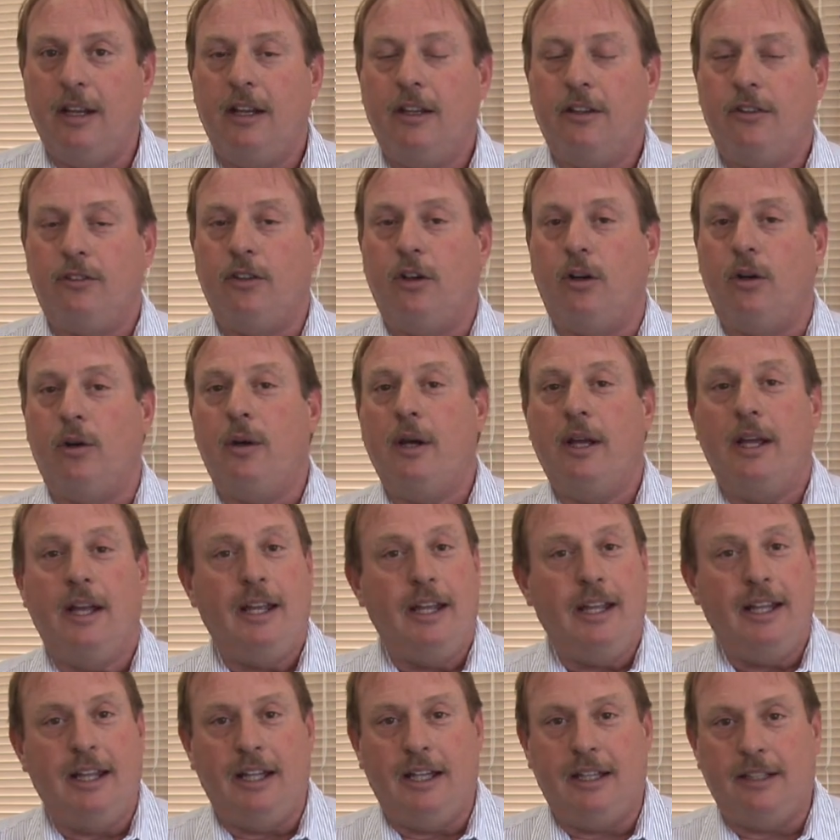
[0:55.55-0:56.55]
So
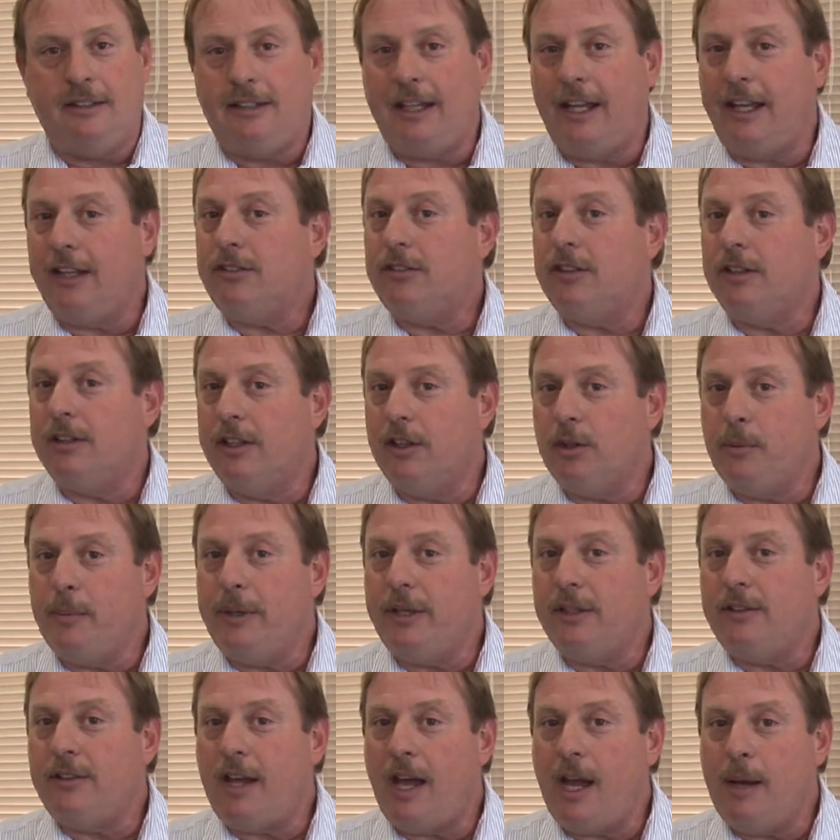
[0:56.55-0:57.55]
it takes a little bit
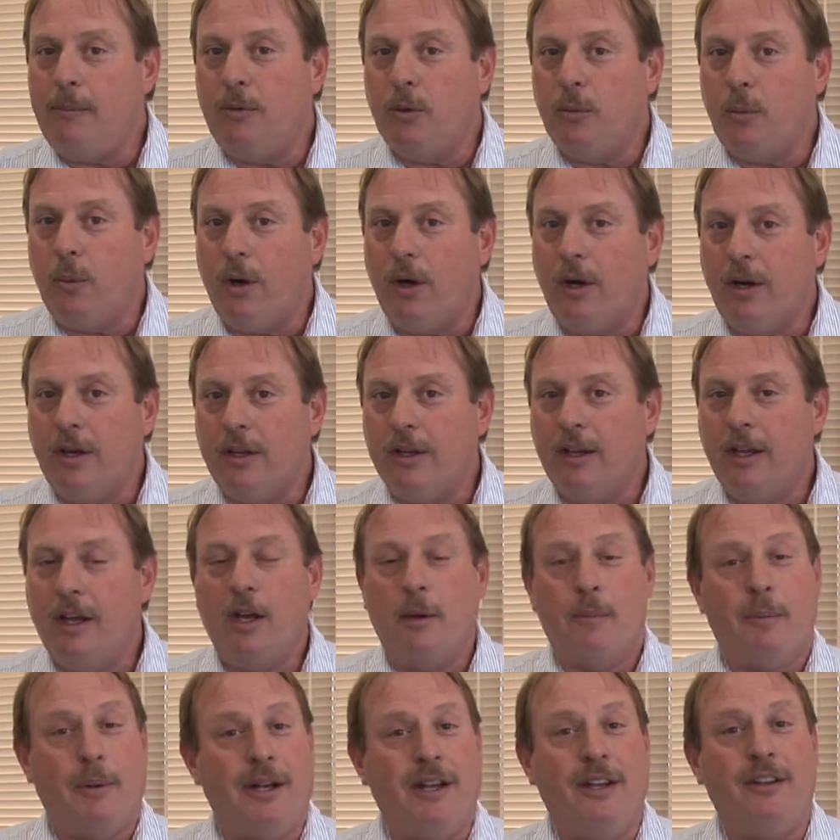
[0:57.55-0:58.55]
of time to work,
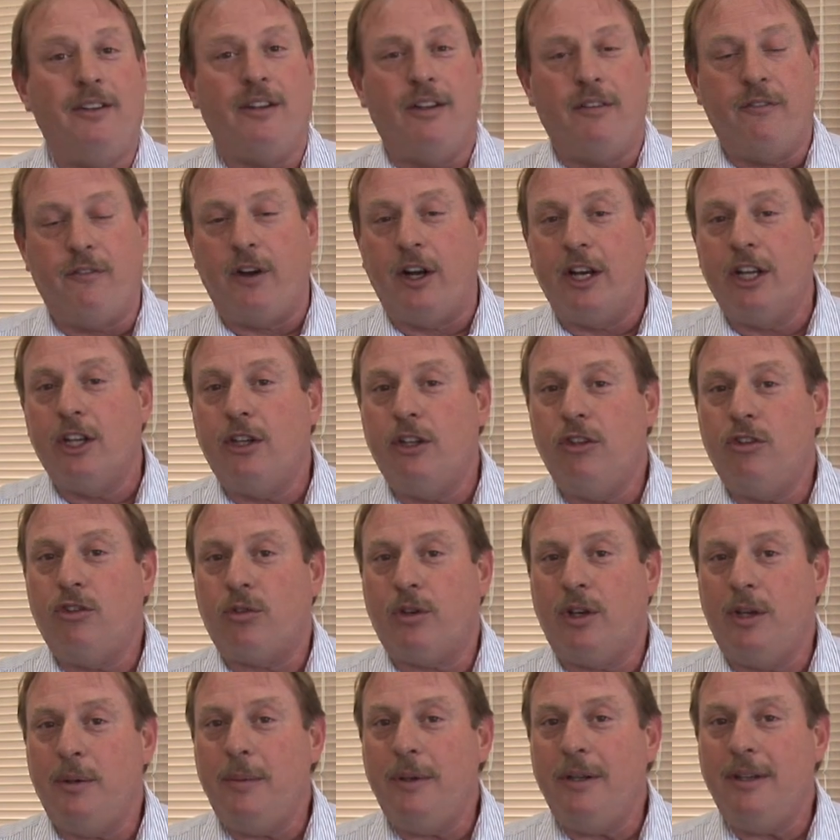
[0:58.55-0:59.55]
but it is a very good
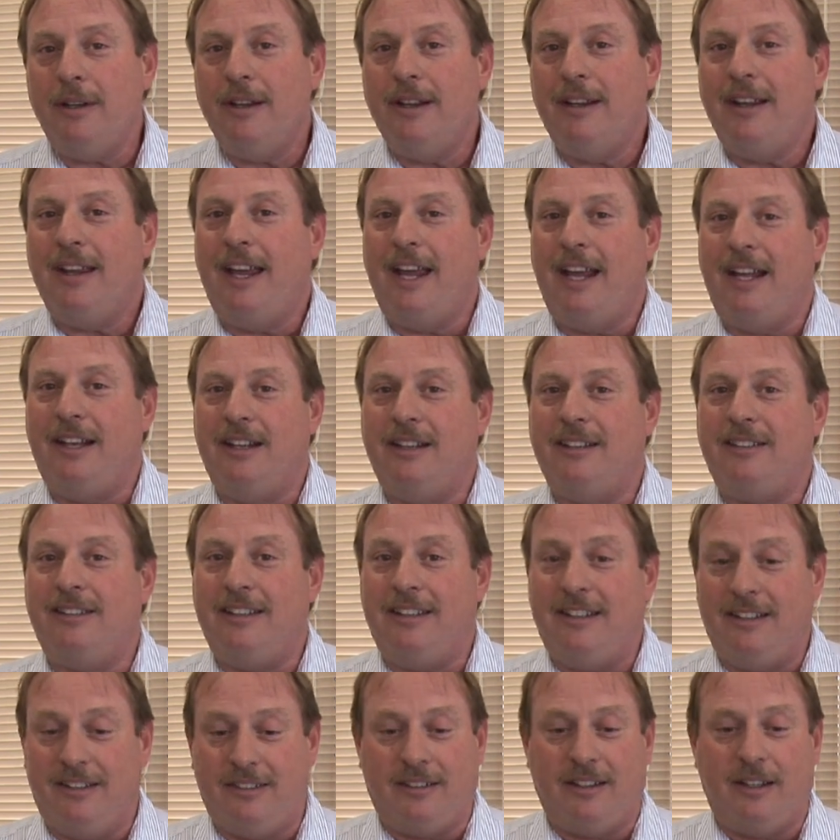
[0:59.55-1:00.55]
treatment, and it
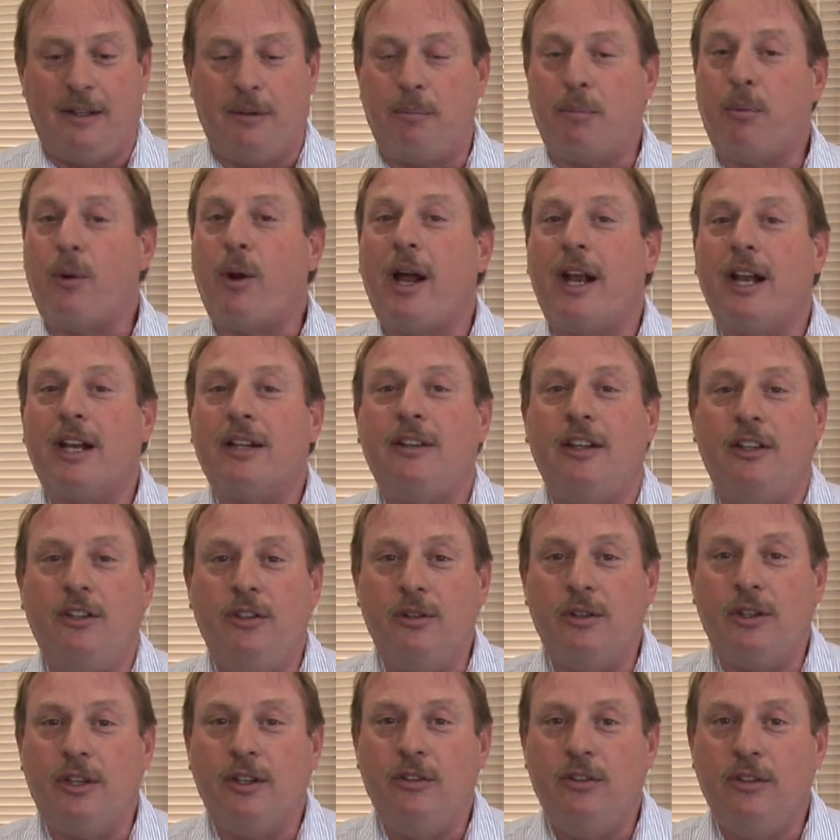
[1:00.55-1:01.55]
is a product that
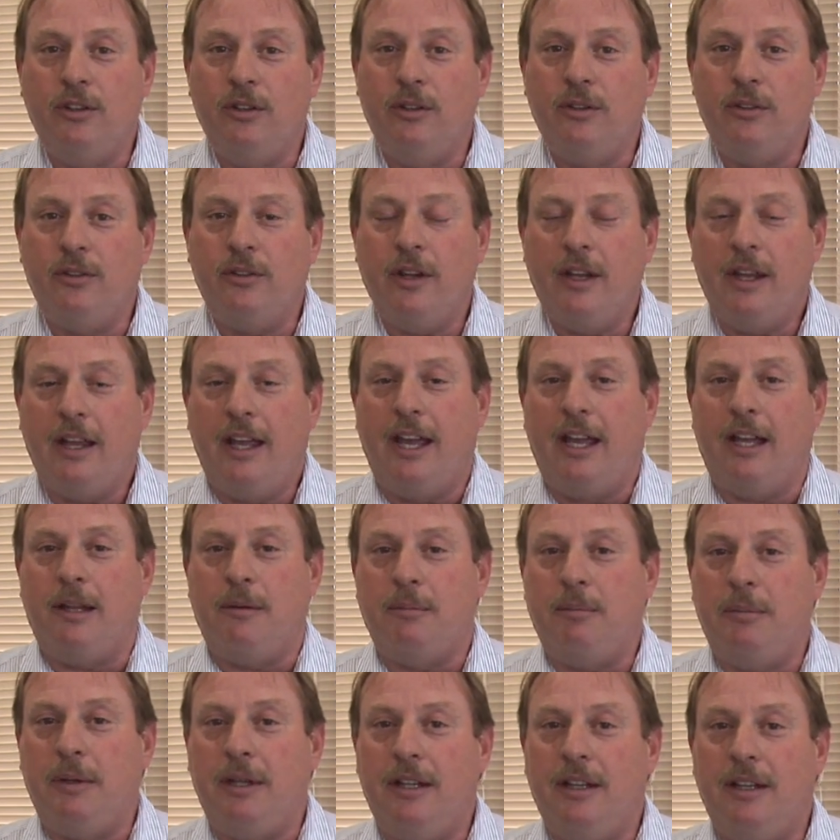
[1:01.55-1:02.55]
you can use
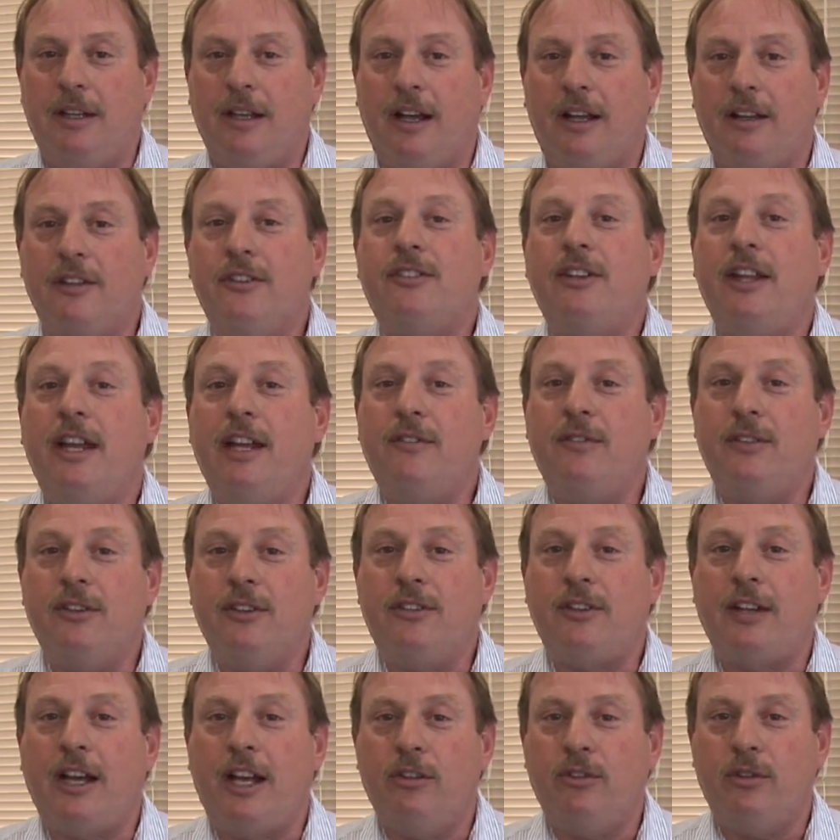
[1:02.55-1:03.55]
and be safe
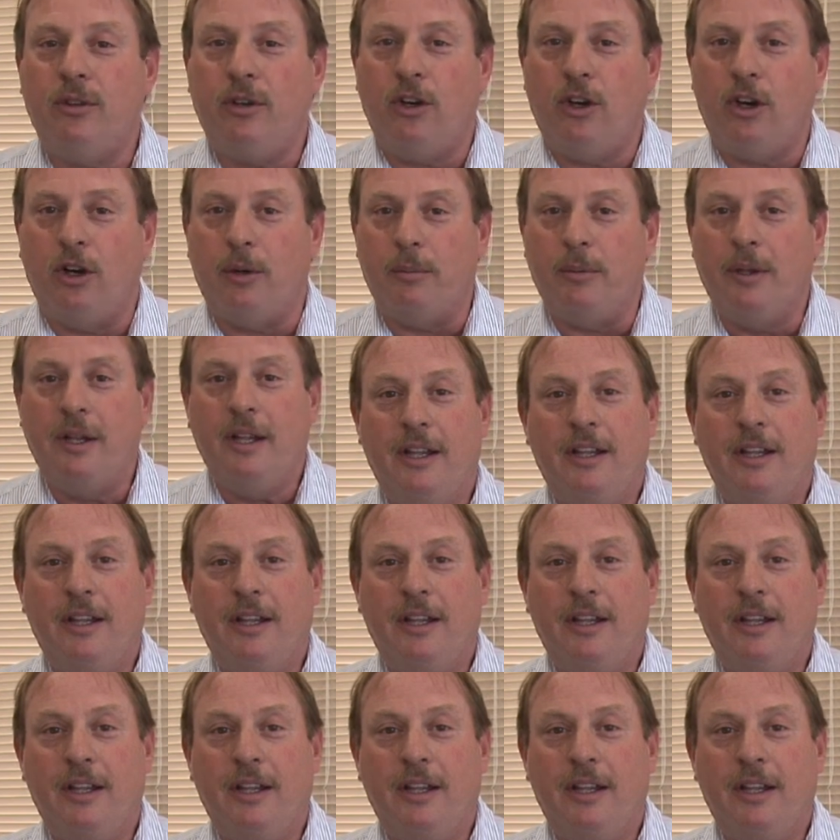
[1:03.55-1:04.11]
inside your home.